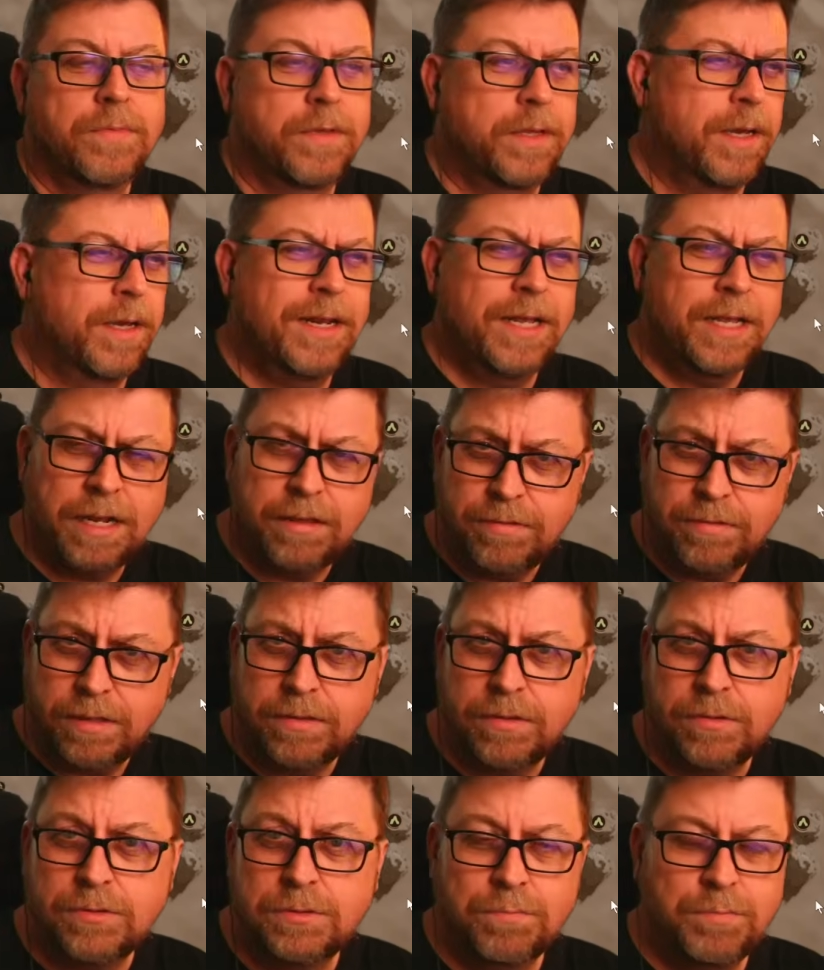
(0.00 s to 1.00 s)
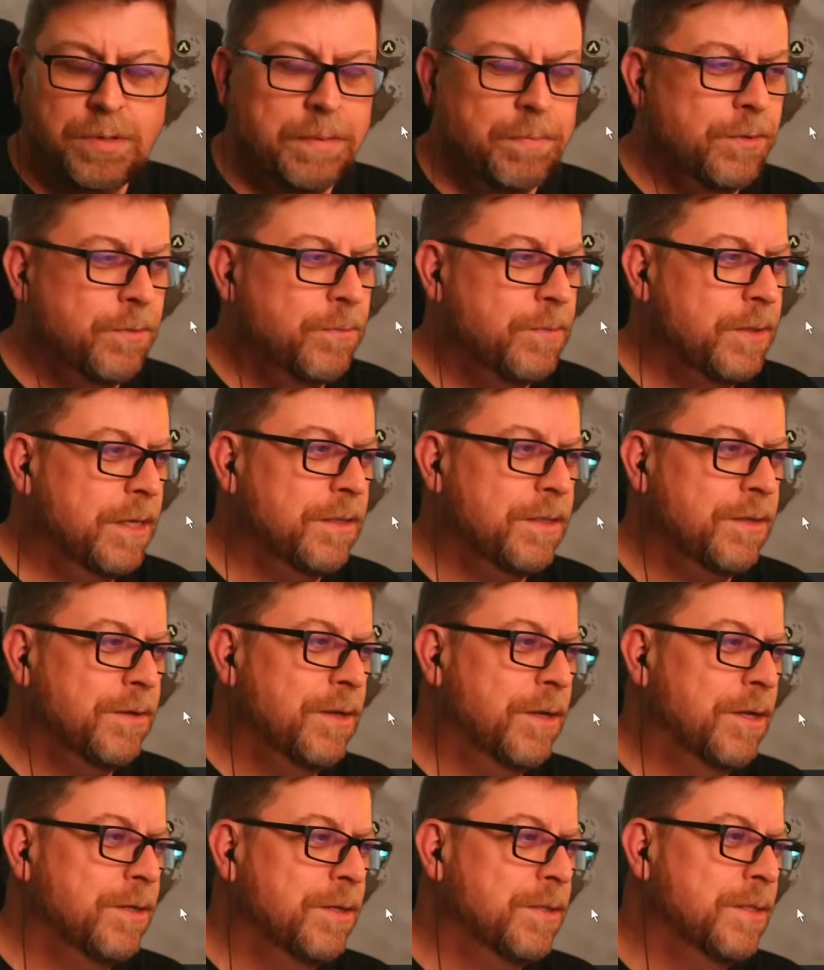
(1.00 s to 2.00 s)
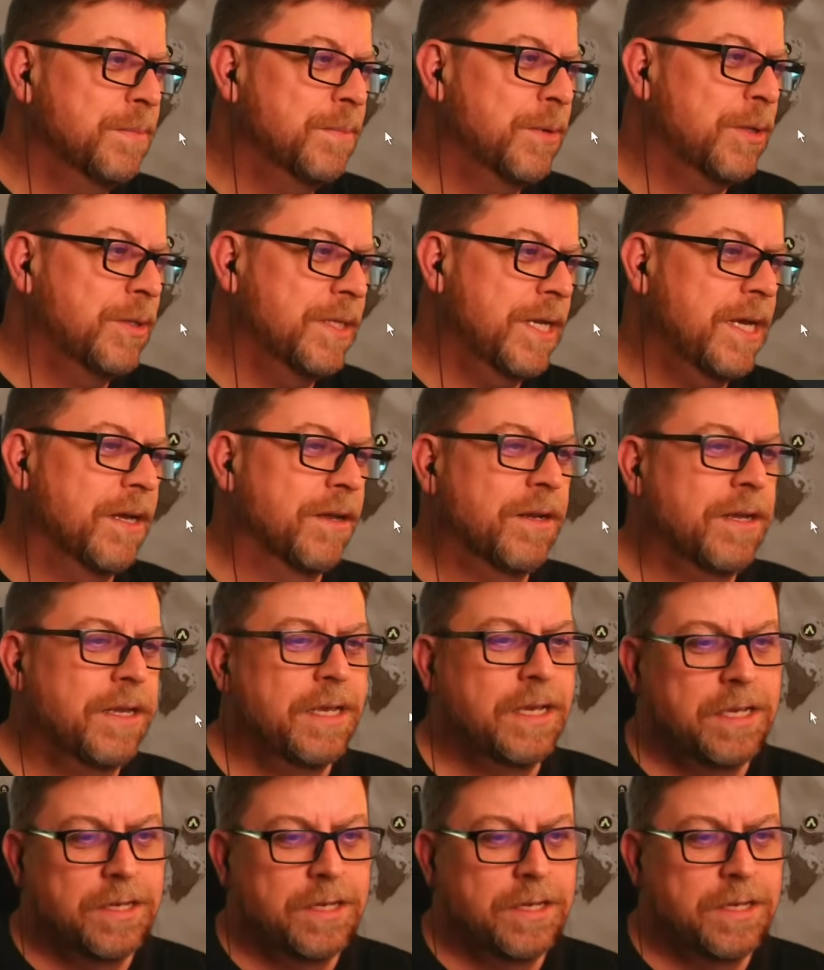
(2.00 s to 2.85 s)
And I think there are some people who went out there and hunted them all down.